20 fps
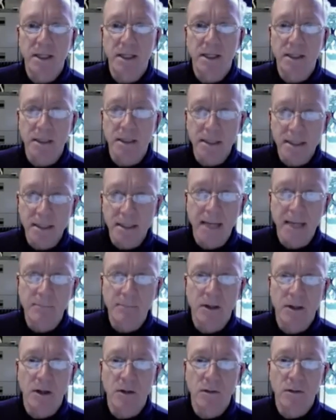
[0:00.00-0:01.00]
the
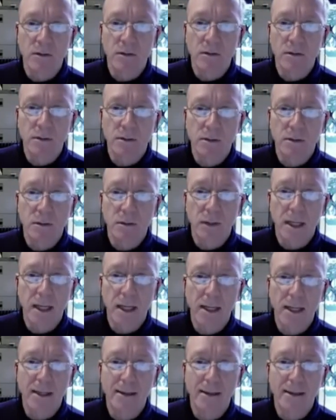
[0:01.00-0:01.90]
scapegoat. Okay?